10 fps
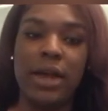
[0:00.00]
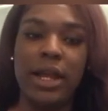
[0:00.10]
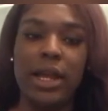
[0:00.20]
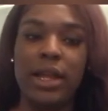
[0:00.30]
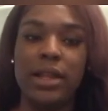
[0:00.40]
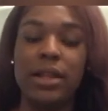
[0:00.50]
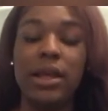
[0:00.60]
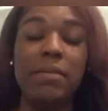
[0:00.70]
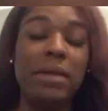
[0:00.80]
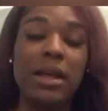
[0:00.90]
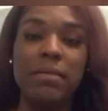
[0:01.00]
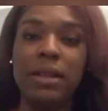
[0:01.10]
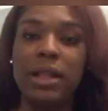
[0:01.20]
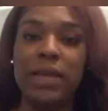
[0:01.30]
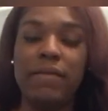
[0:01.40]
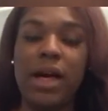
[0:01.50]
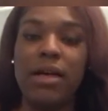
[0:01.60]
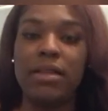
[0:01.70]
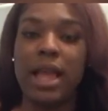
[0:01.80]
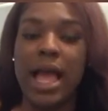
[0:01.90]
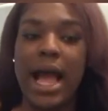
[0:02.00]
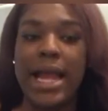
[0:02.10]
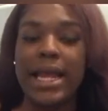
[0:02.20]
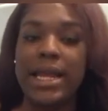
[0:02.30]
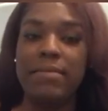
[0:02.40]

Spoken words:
and it could be completely false, i.e.